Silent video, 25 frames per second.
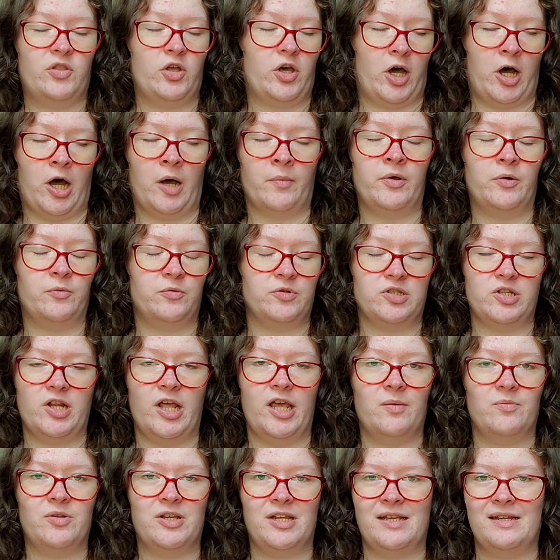the comet was
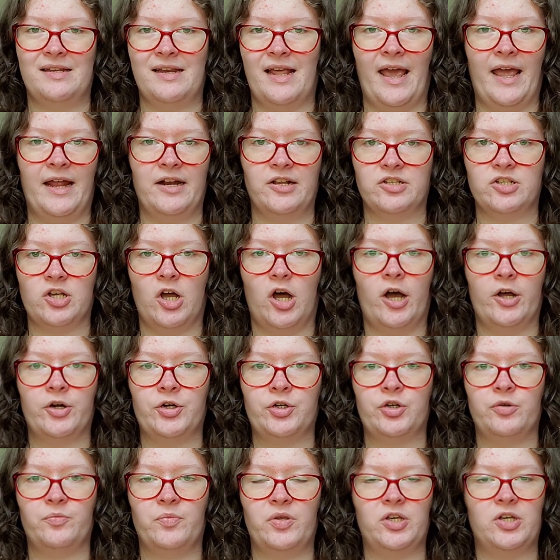named in Encke's
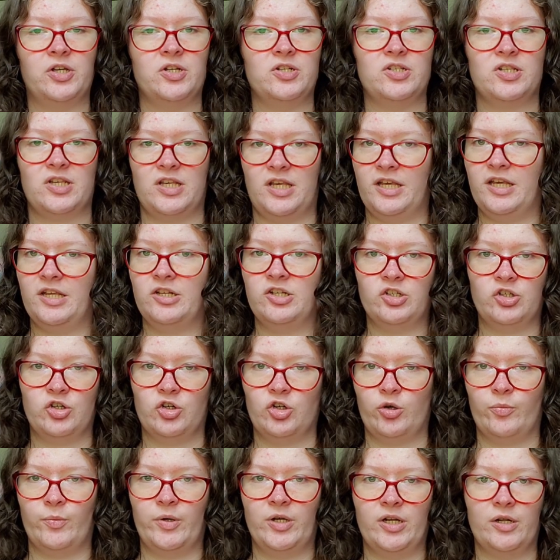honor because he
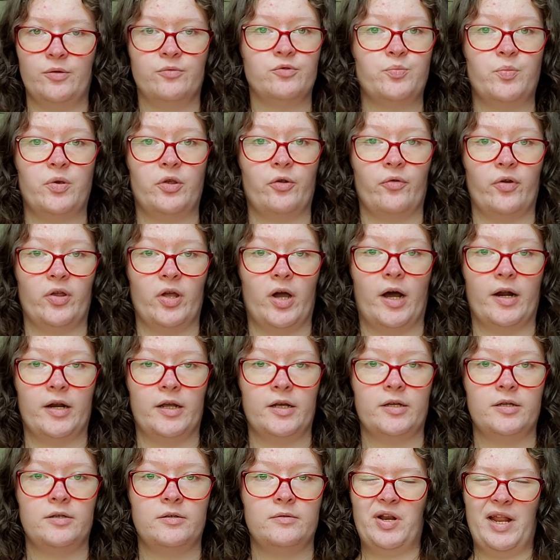determined it was
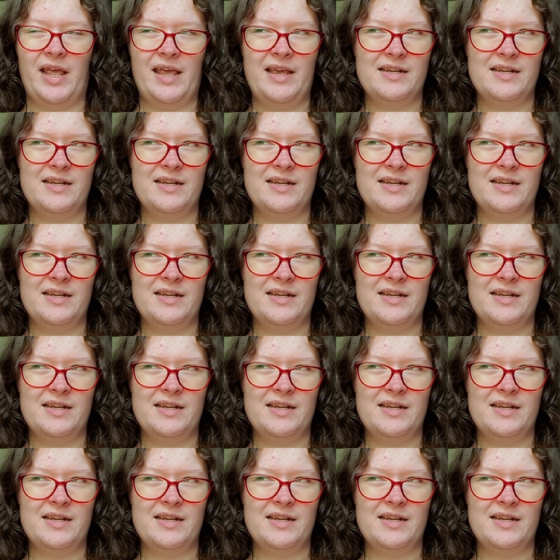periodic. But